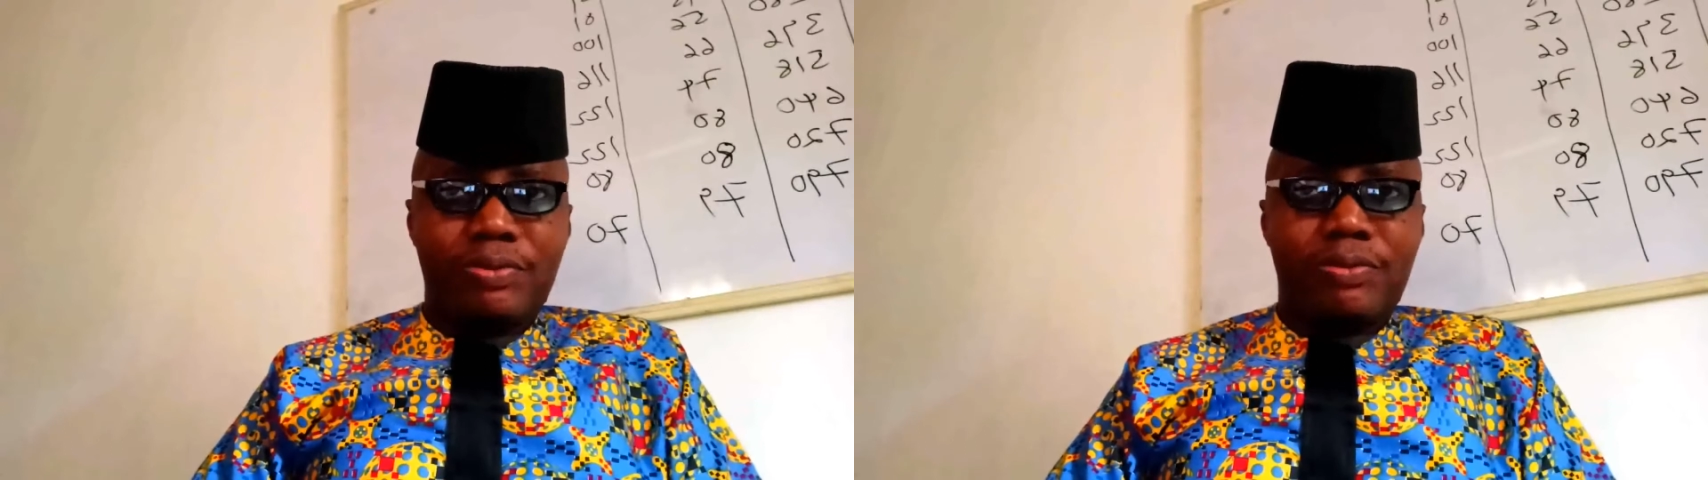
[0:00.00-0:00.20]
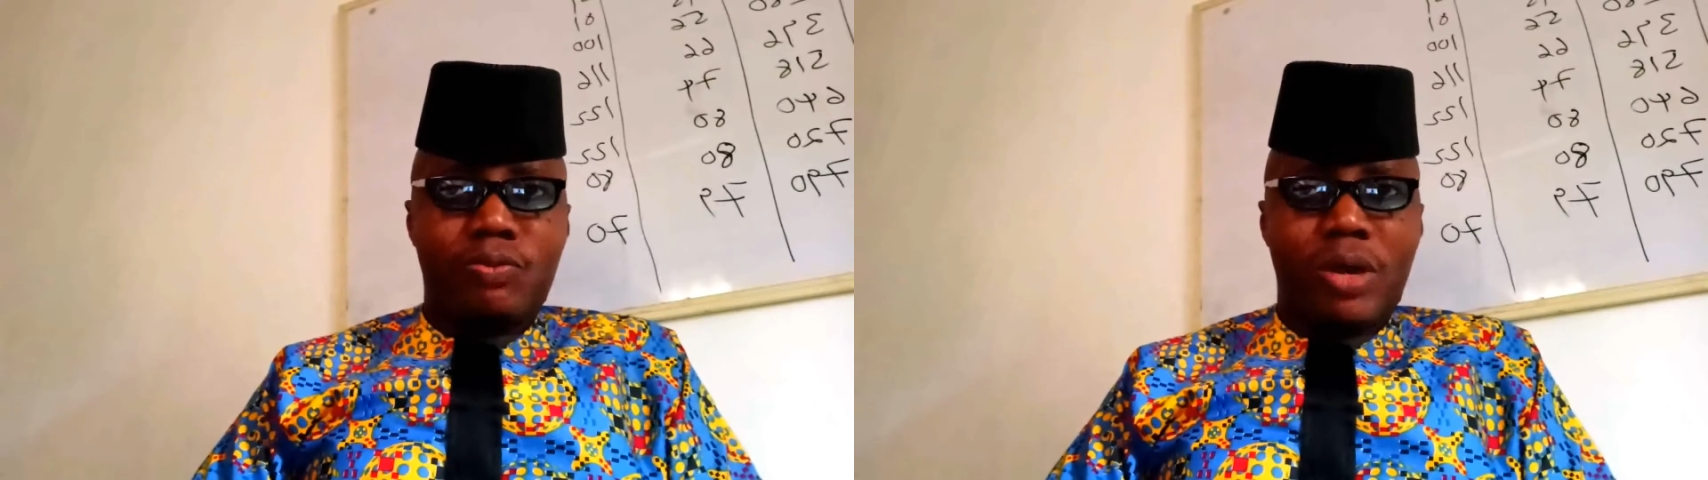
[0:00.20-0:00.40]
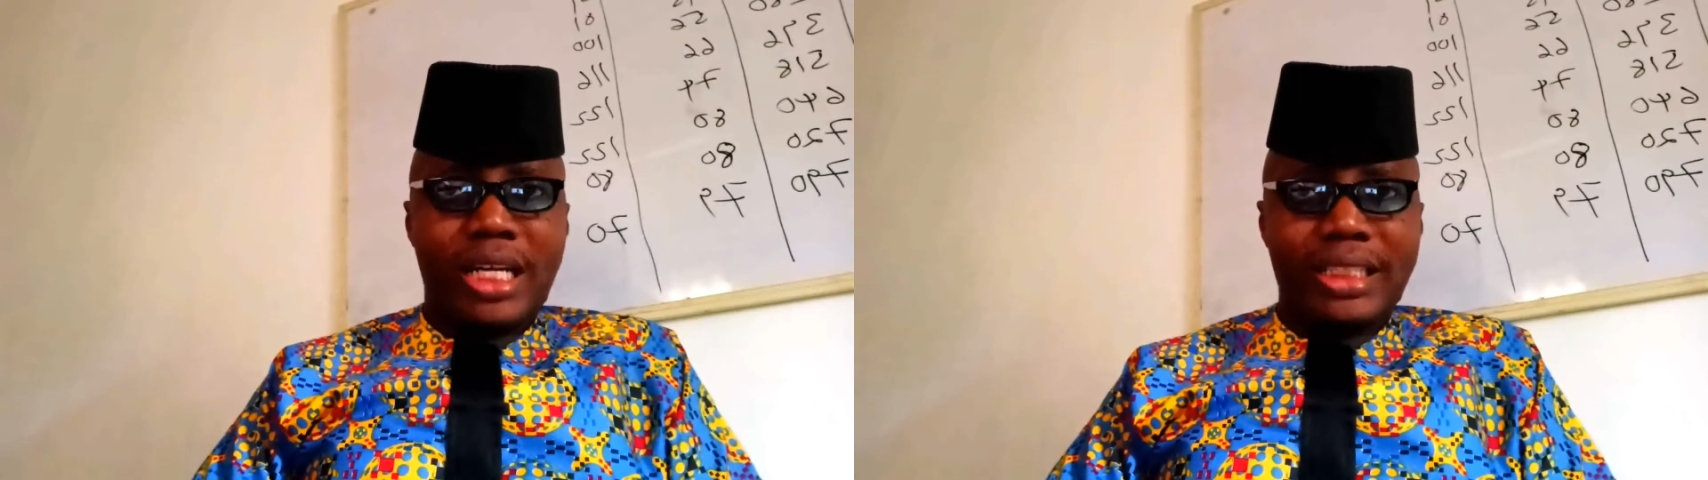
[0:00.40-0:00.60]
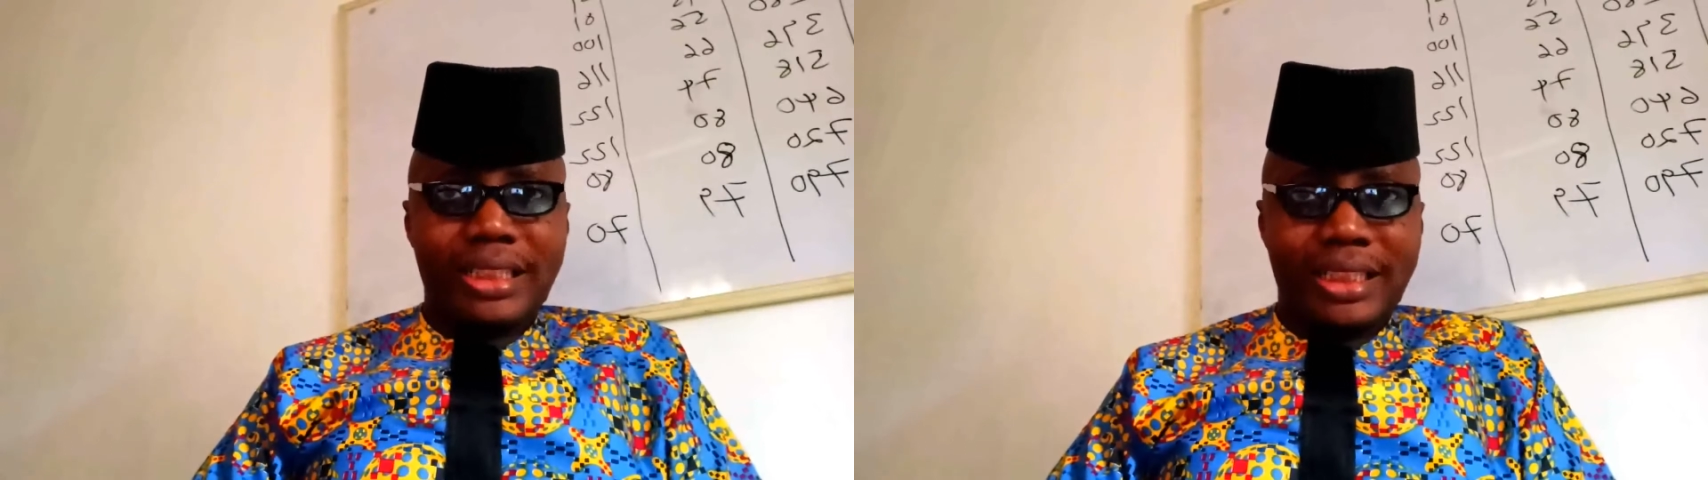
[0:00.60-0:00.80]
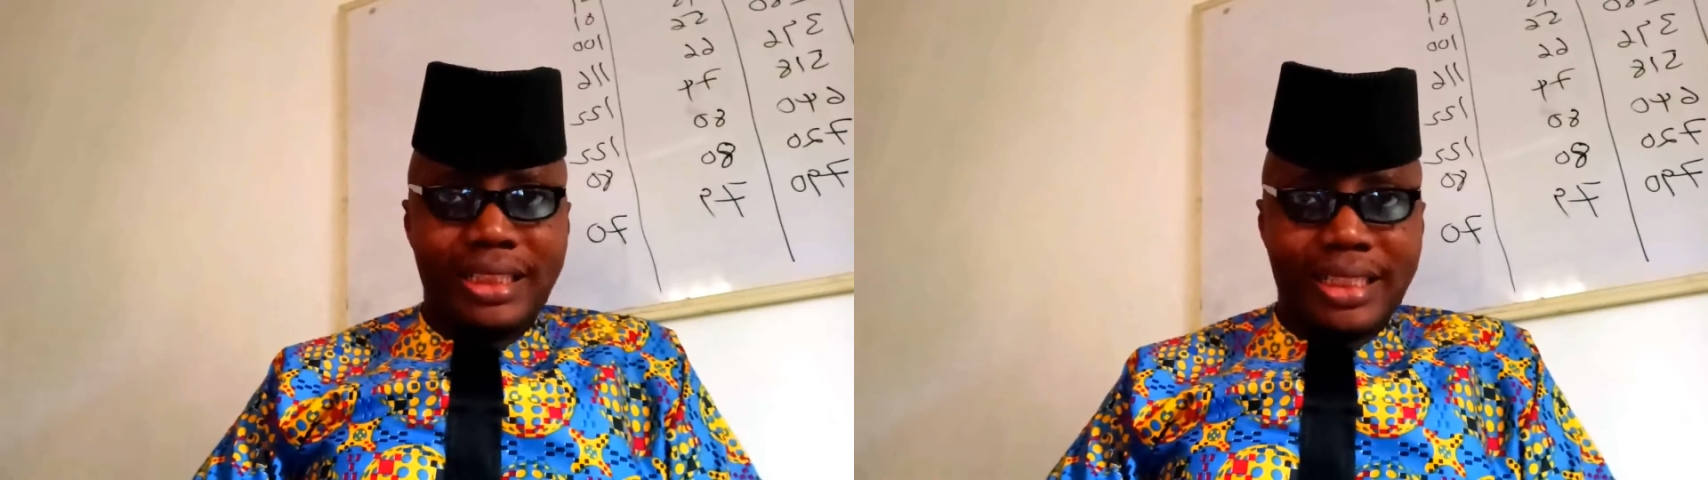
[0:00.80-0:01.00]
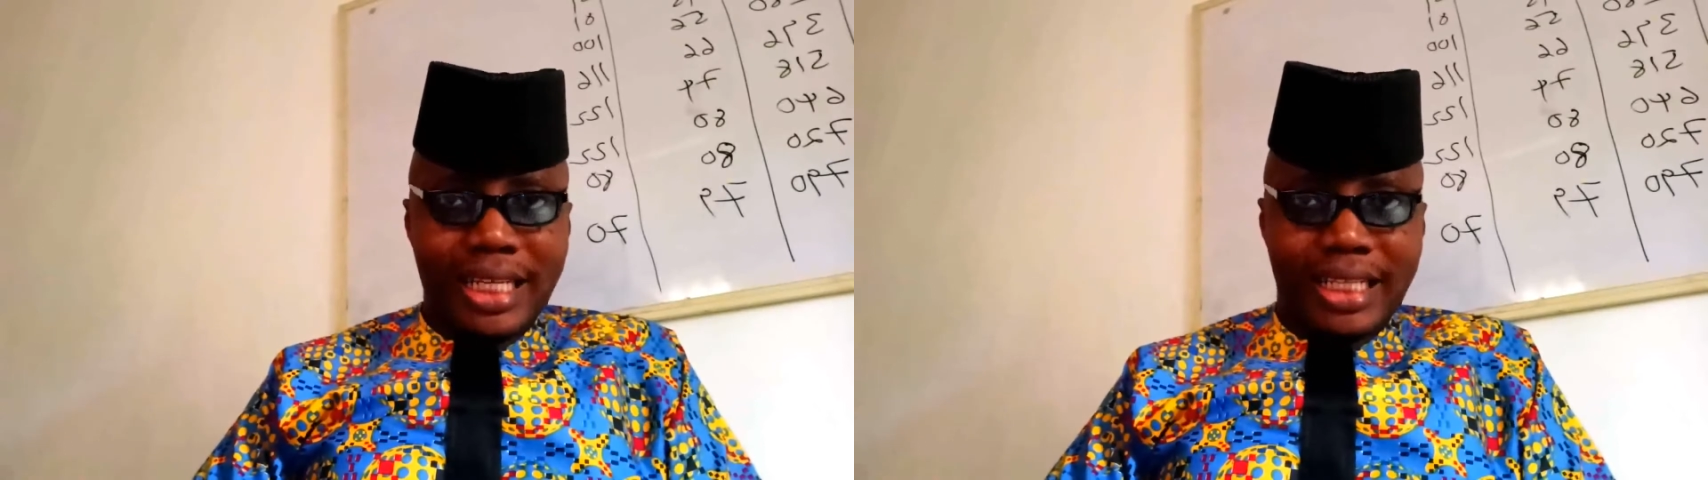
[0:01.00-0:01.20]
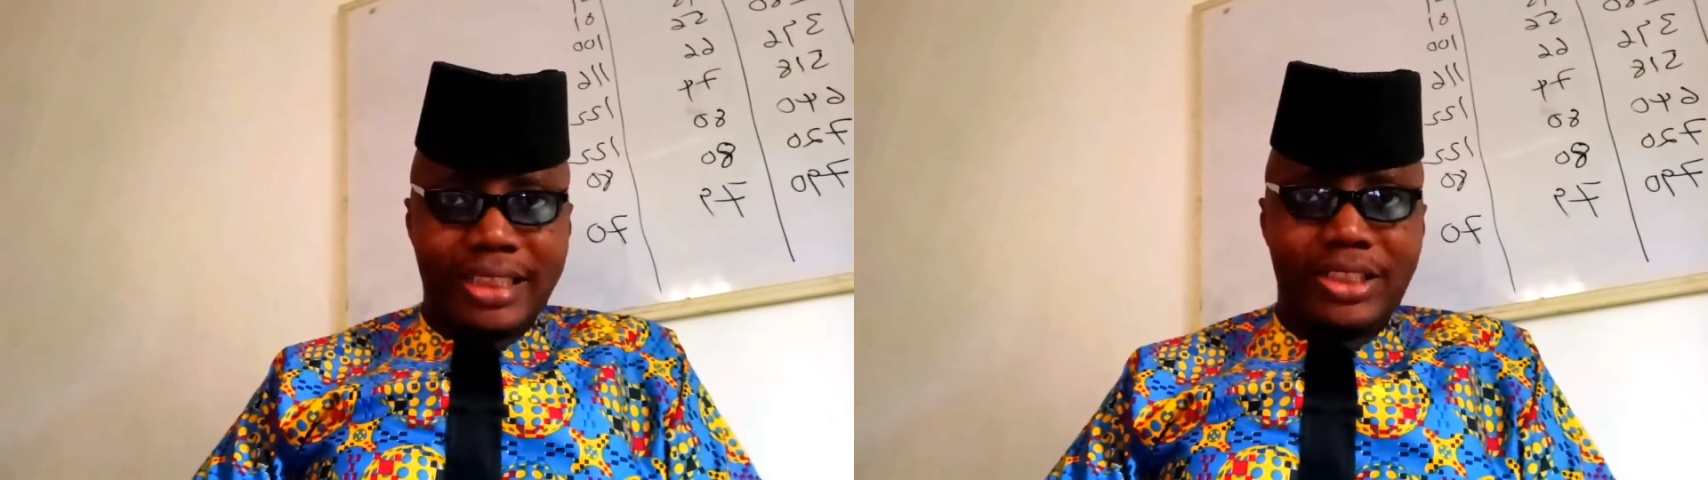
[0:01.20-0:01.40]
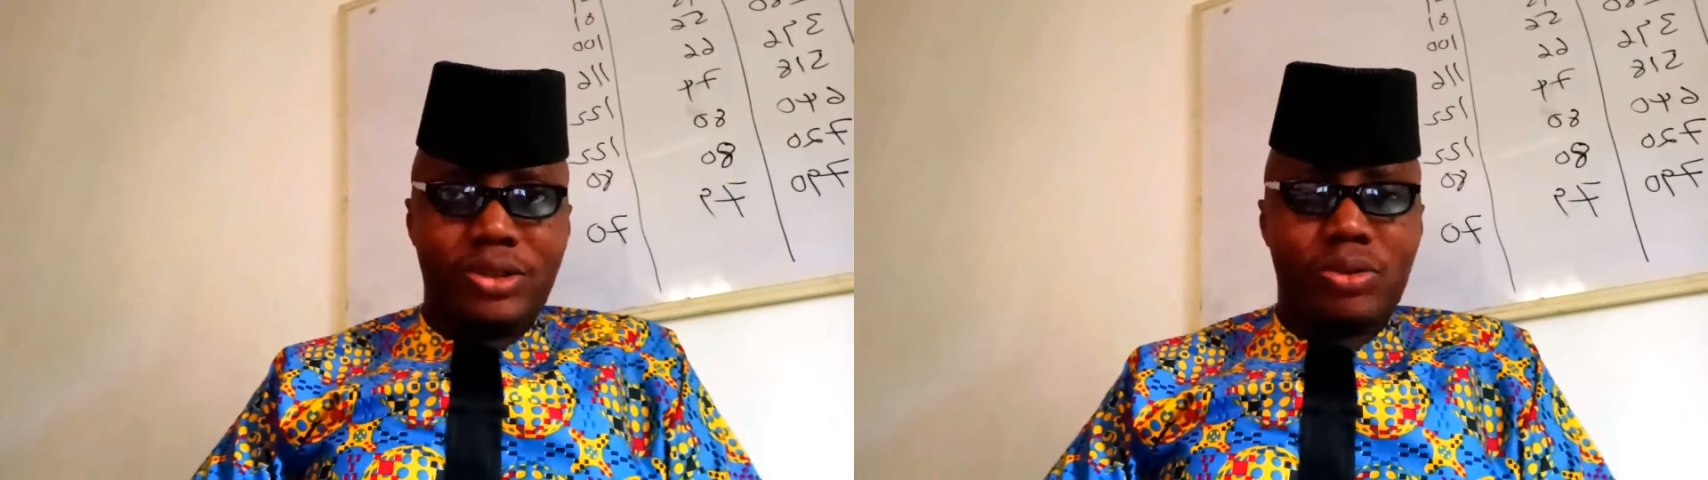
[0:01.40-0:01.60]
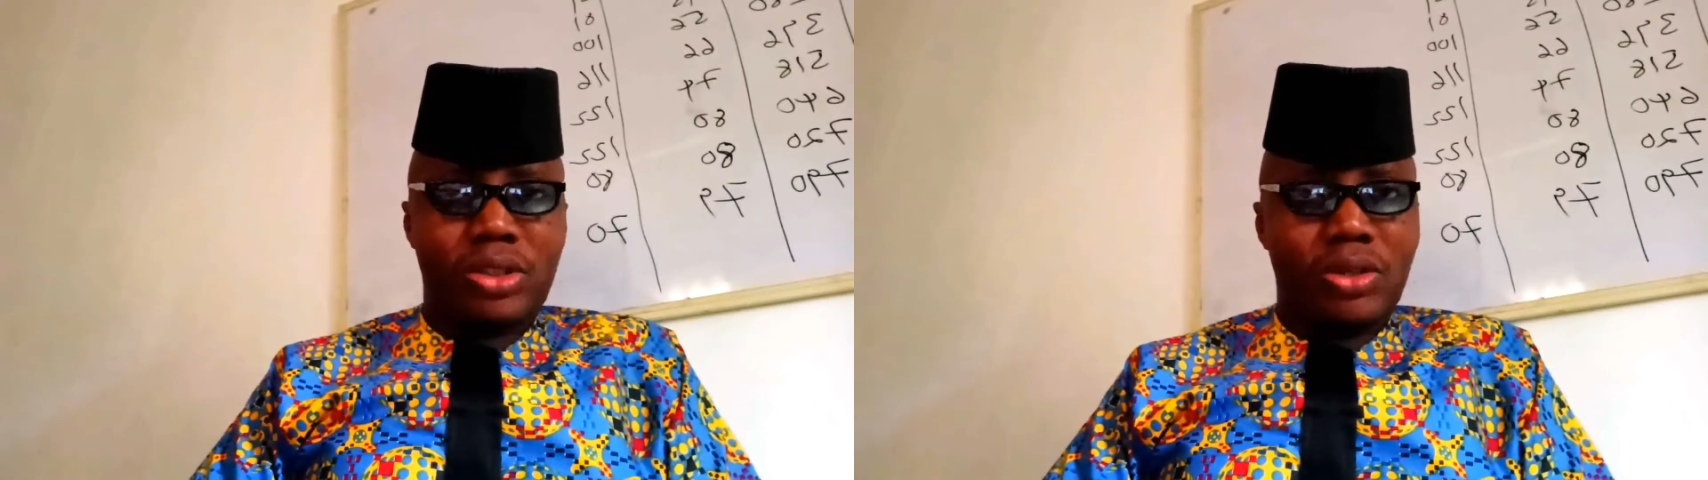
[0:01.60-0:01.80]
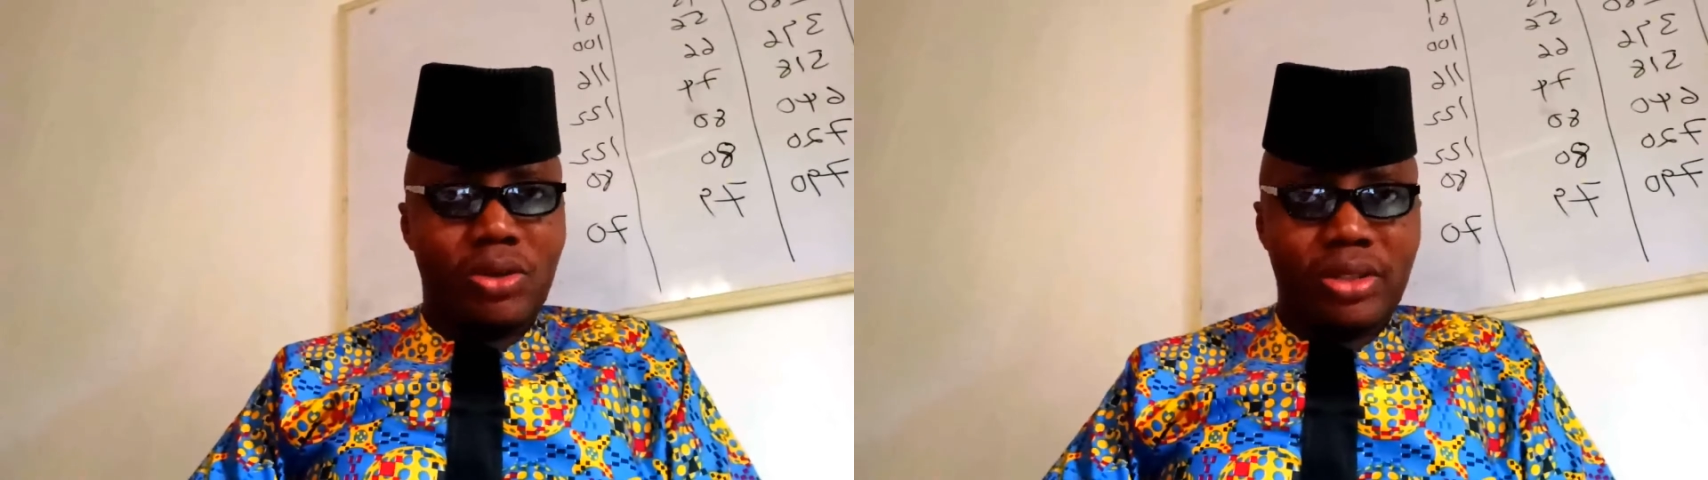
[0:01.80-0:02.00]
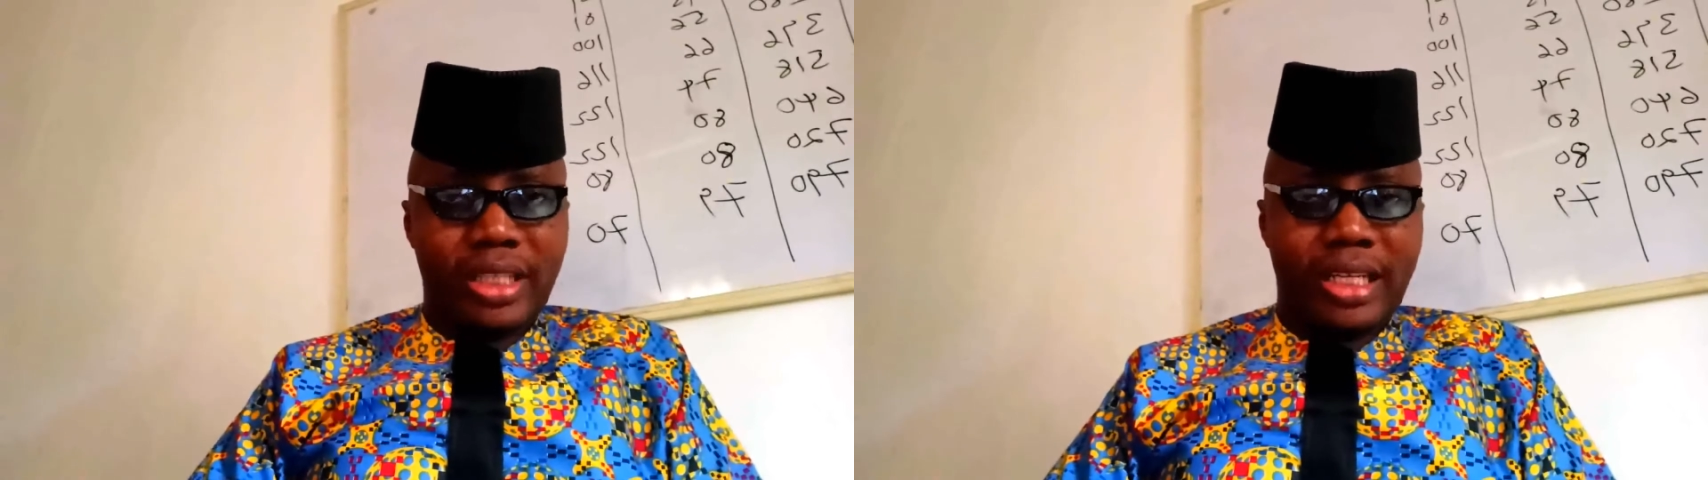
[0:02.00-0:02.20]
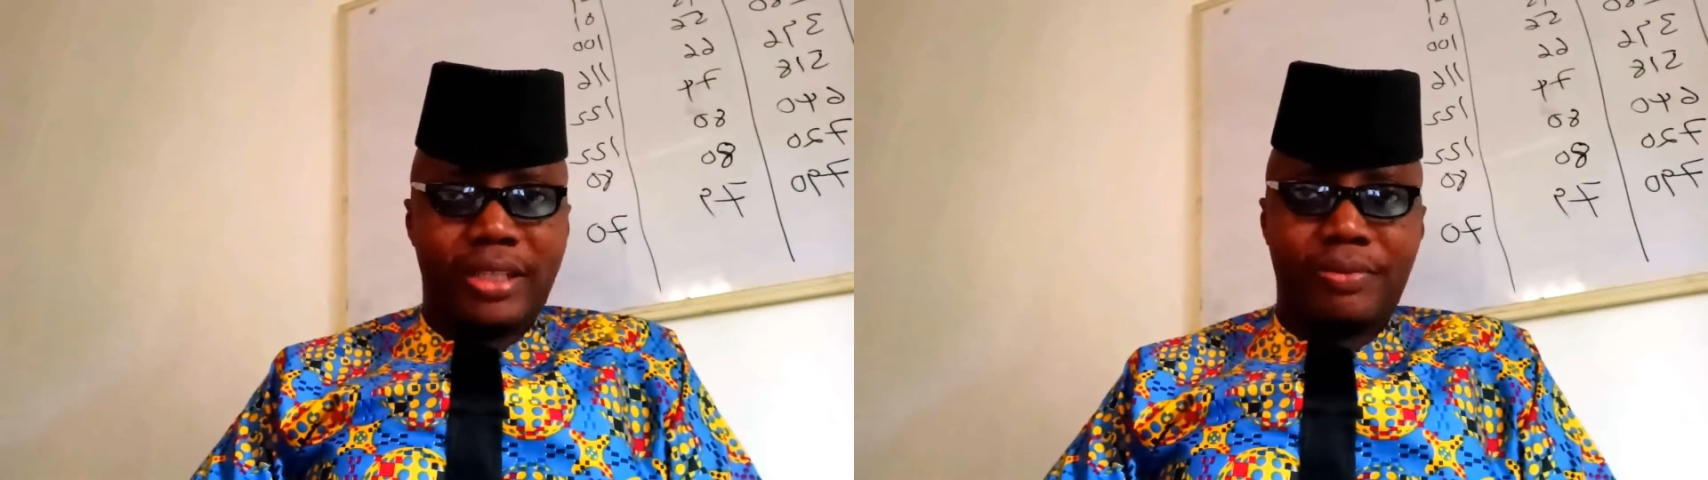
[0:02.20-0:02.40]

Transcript: one stage to the other